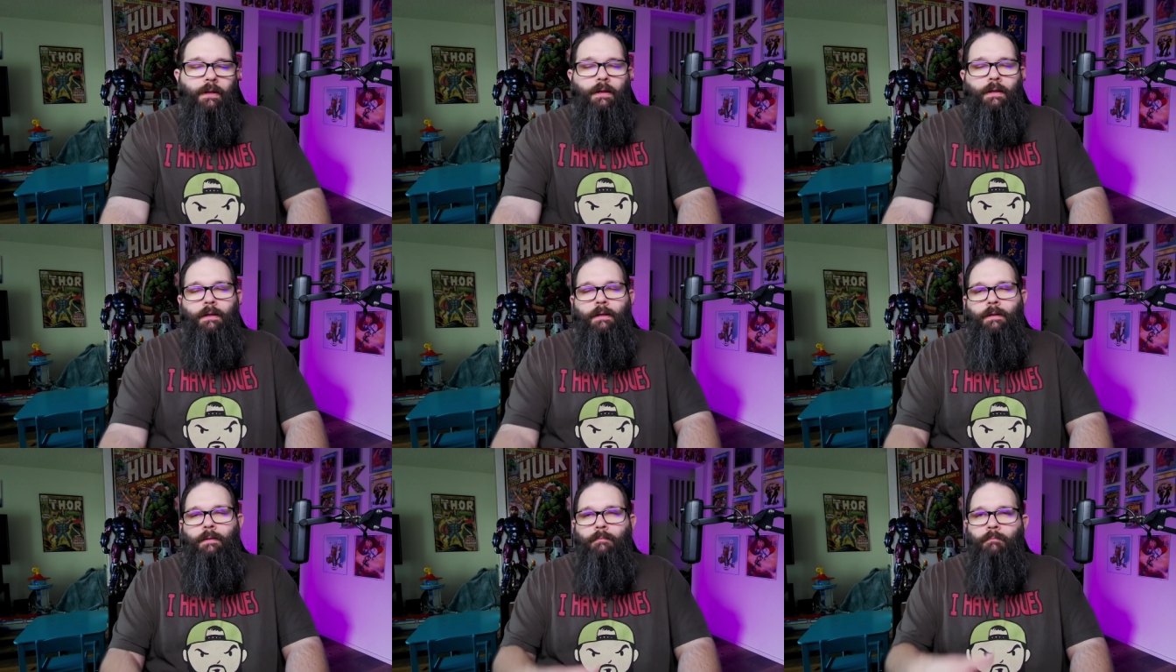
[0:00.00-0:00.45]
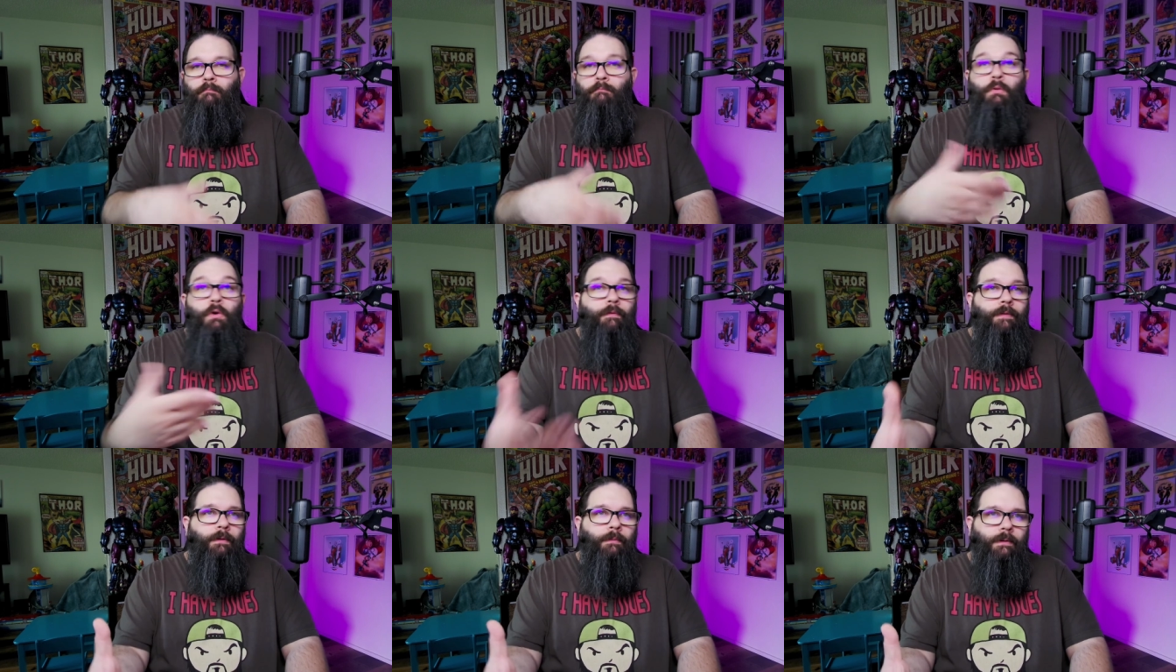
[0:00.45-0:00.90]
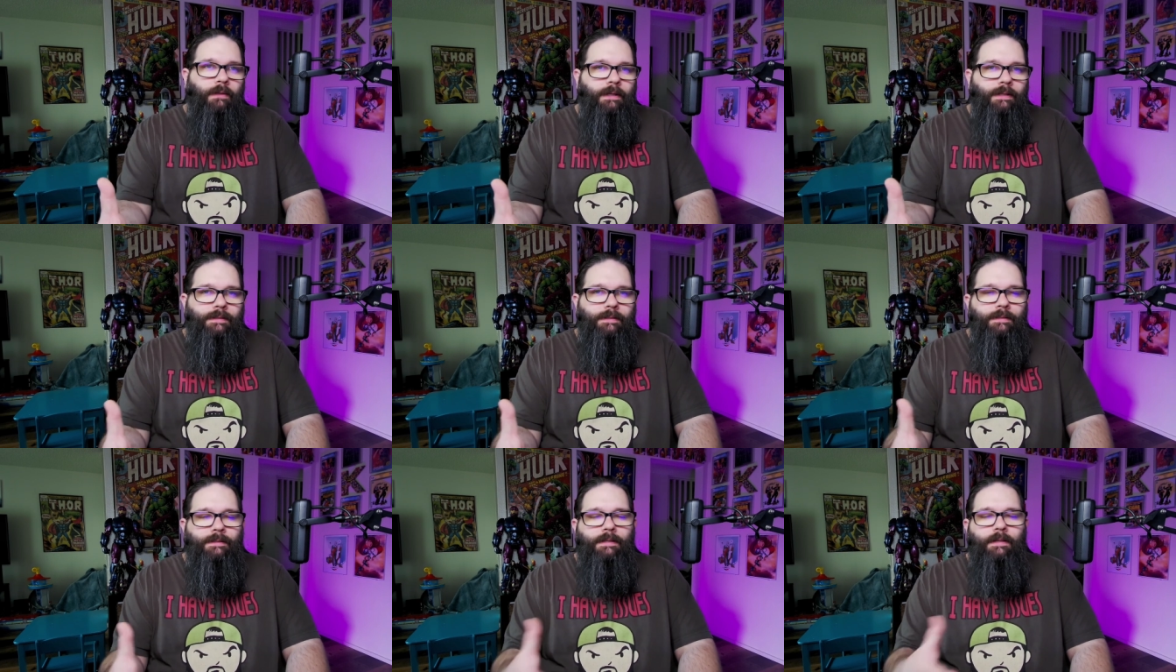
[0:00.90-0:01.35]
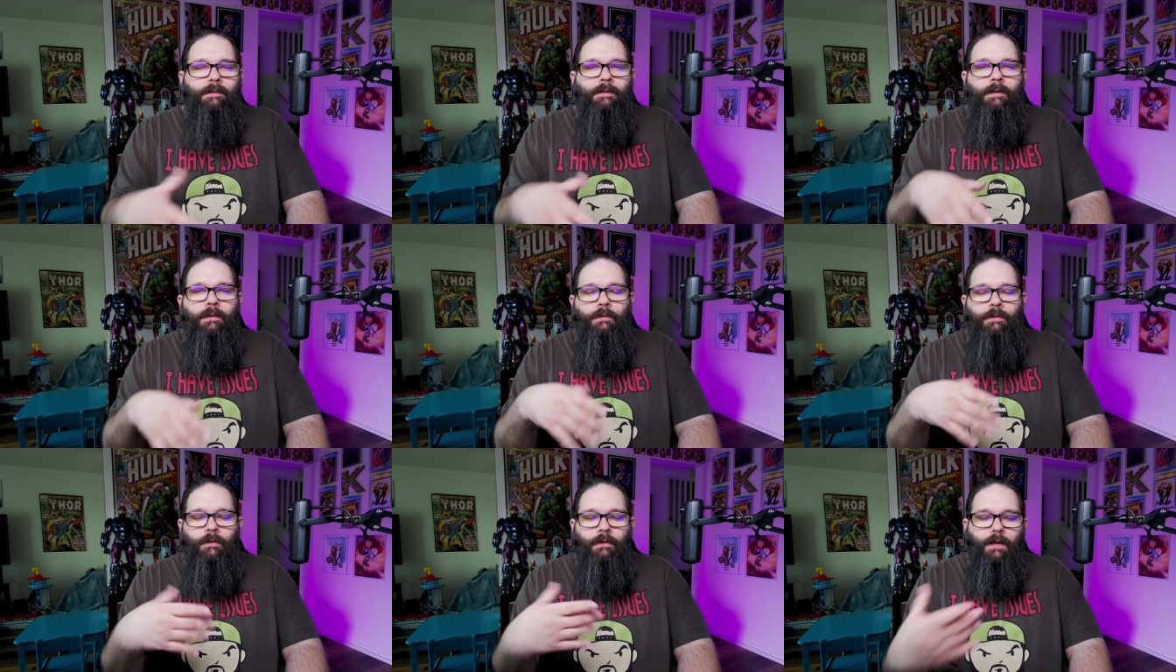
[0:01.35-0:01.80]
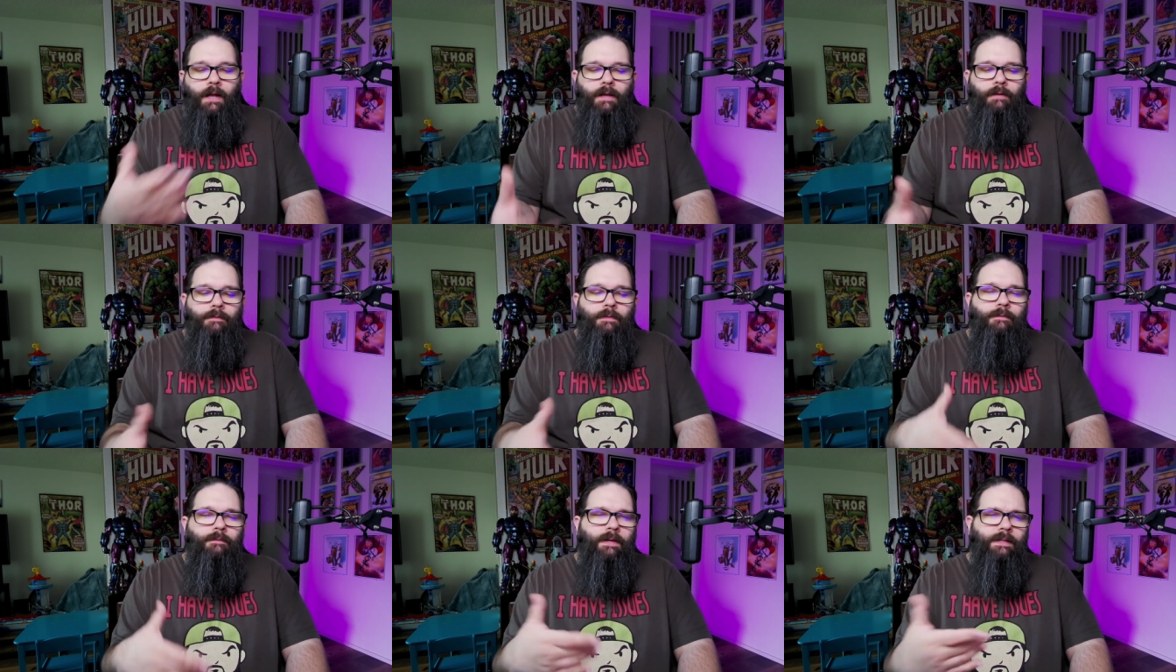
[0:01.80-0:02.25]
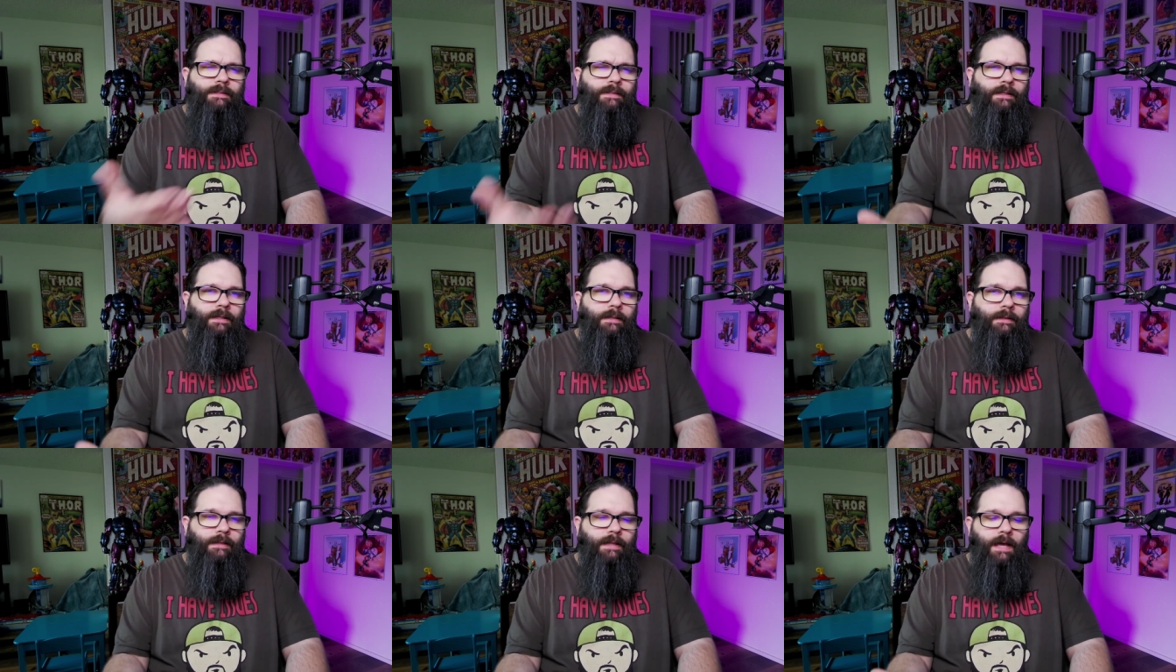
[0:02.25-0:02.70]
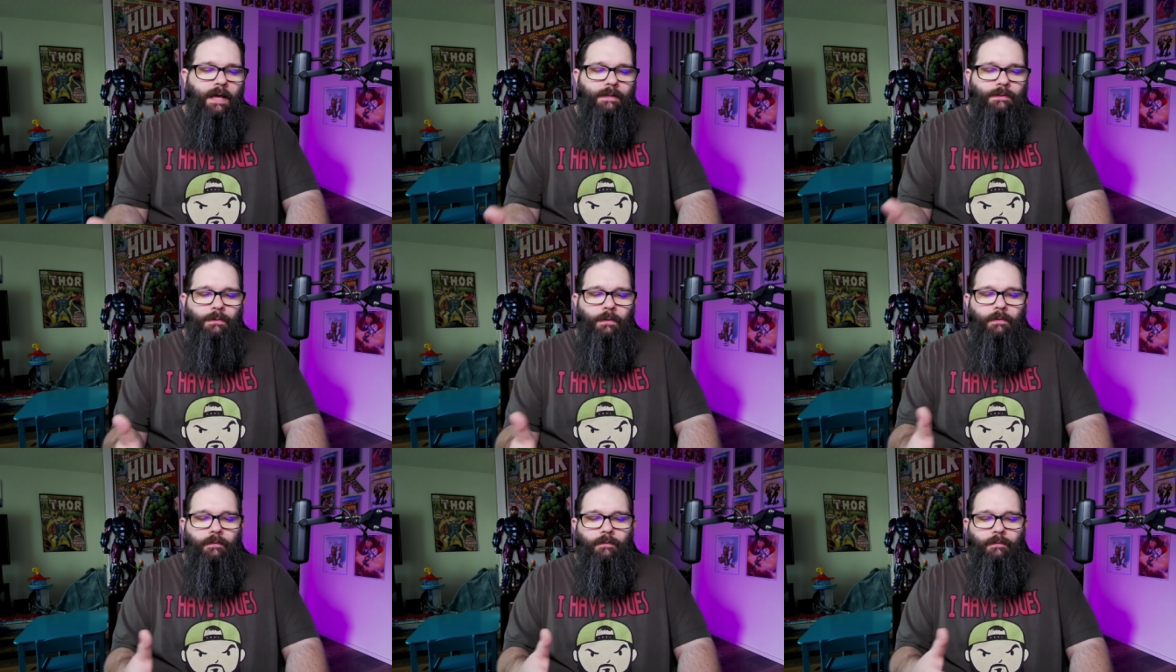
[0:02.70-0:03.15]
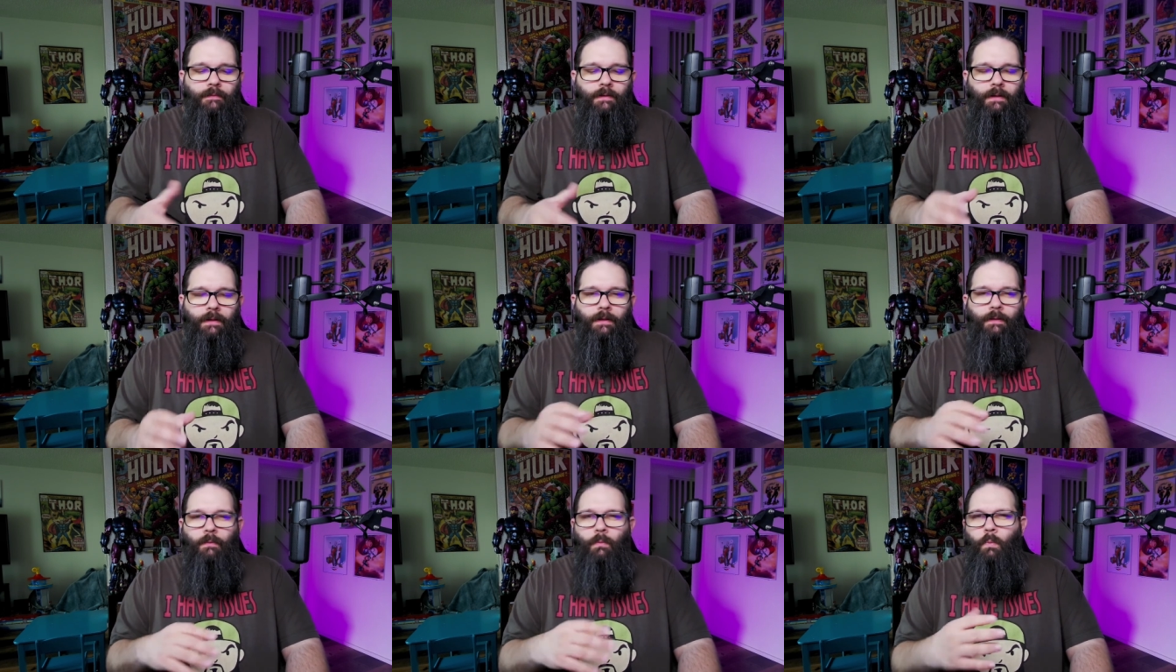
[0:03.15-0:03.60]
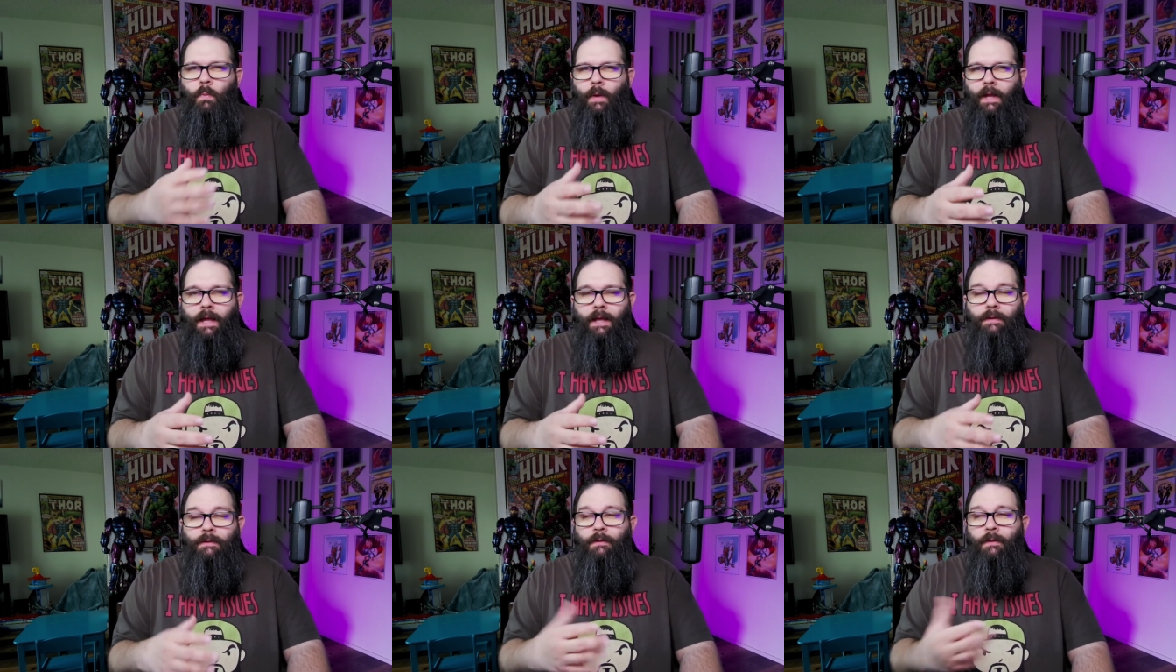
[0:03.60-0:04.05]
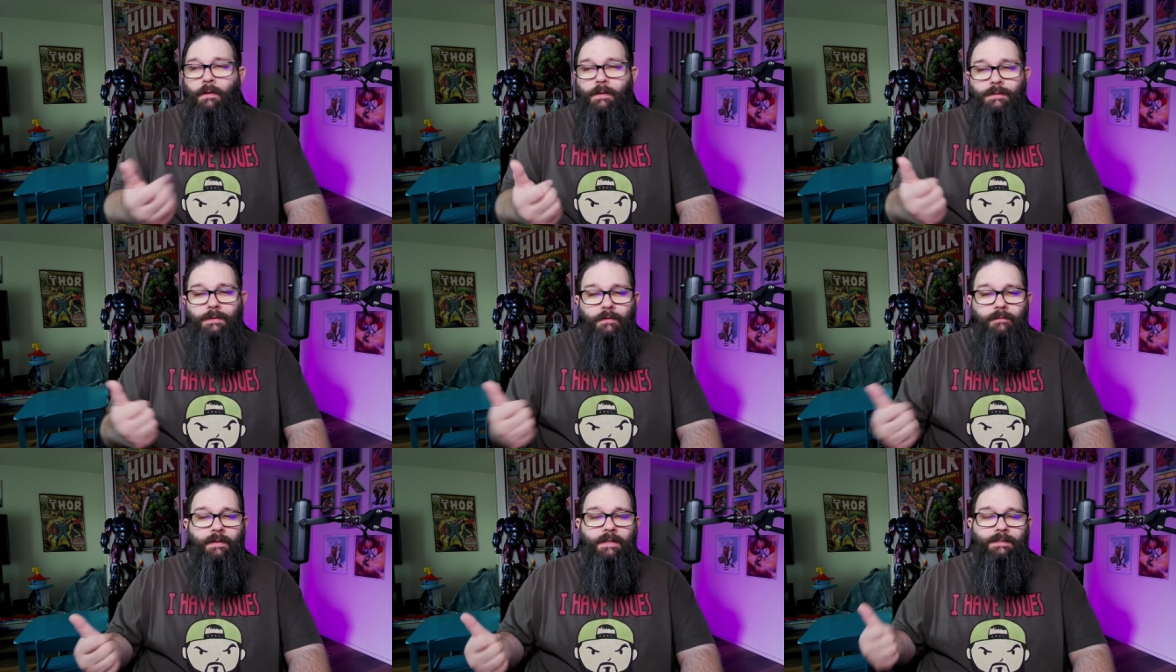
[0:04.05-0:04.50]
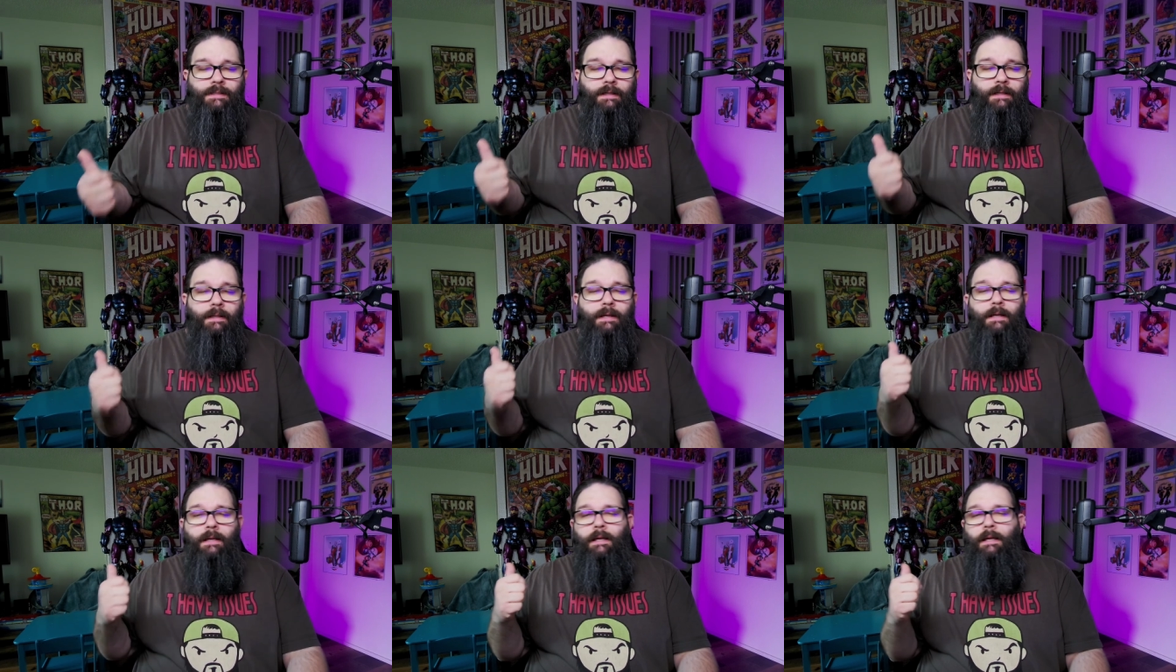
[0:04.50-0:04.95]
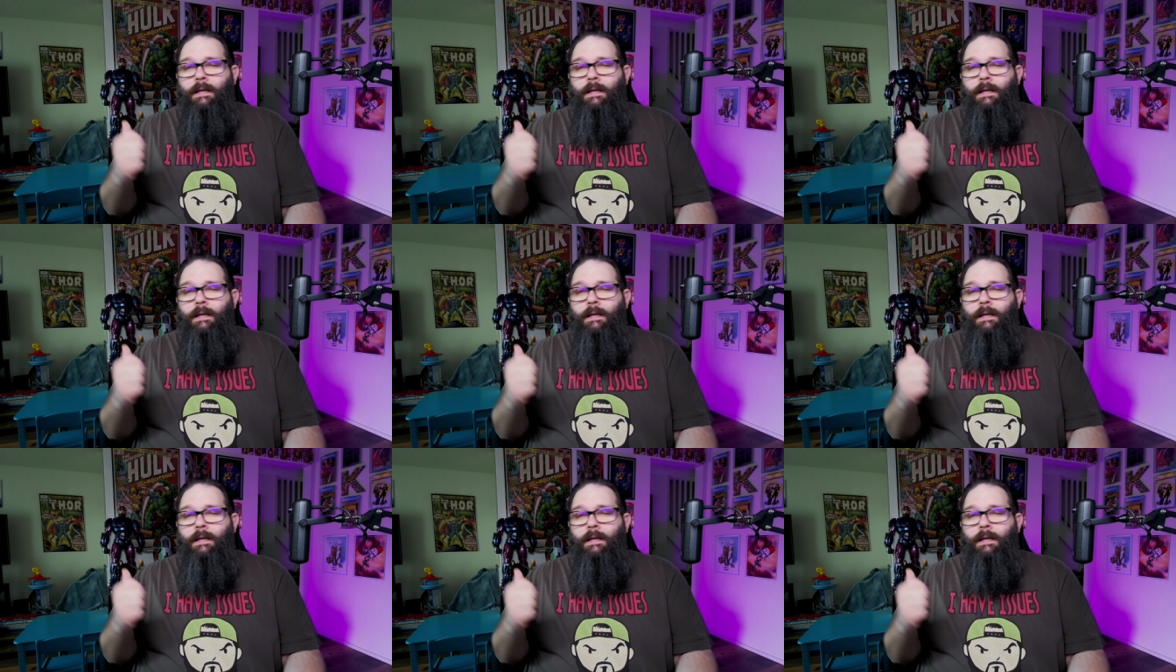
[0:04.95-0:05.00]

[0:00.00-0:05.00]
uh, movie releases, and they're they're kind of investing in that sort of uh, way. They're also investing